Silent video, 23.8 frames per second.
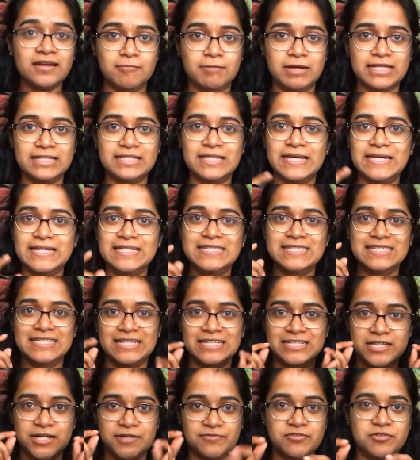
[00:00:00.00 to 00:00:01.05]
I'd like to
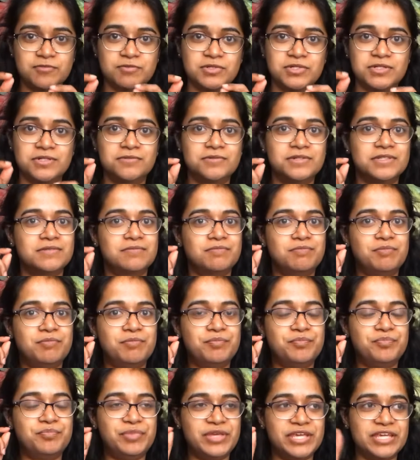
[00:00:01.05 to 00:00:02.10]
get comfortable with
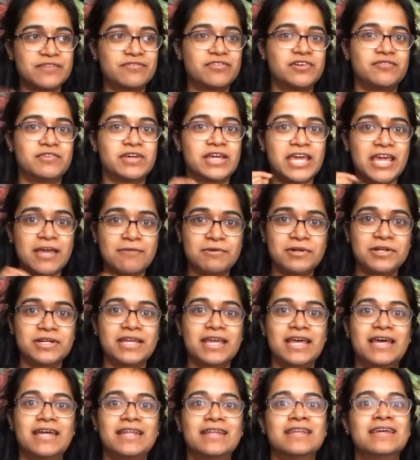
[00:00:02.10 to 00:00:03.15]
being in front of a camera
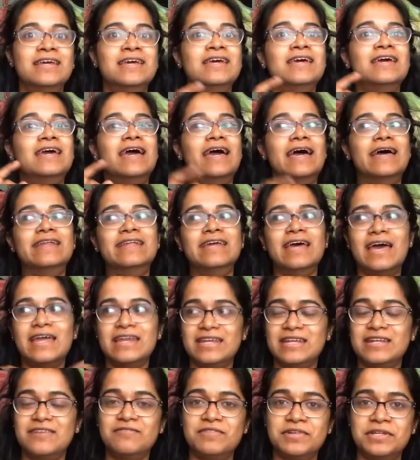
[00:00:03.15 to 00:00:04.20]
again and
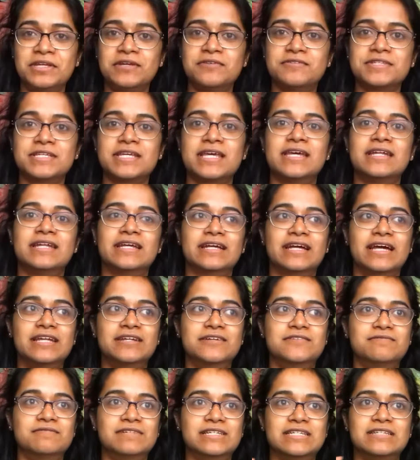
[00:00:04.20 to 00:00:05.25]
editing videos again and kind
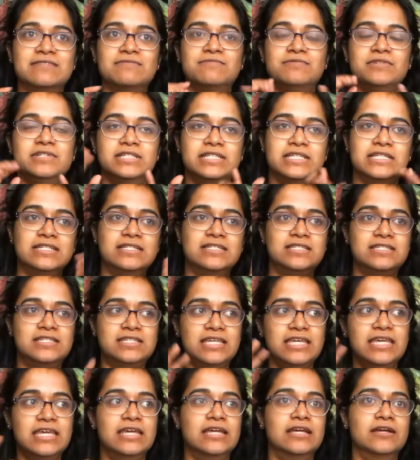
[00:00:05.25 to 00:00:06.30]
of like really
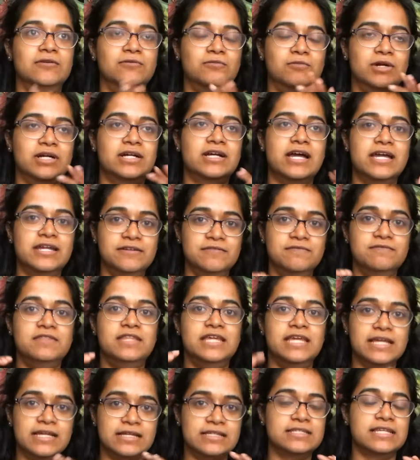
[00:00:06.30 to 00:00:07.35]
seeing what kind of
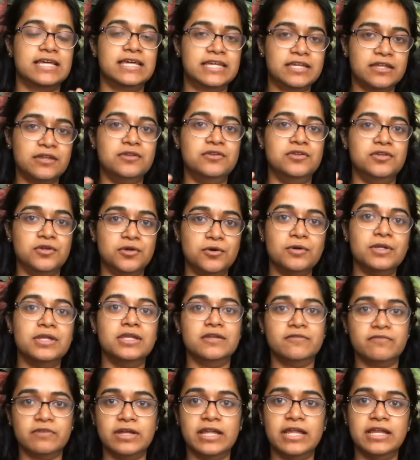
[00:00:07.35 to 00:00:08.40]
things I can do in
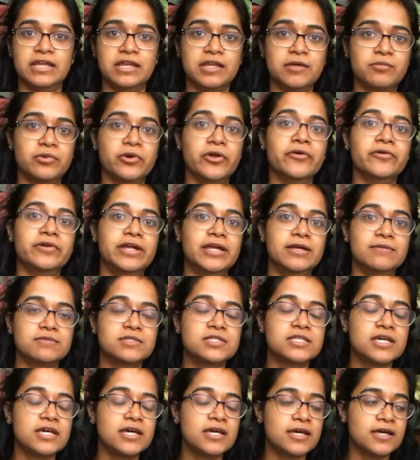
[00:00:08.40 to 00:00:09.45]
different editing programs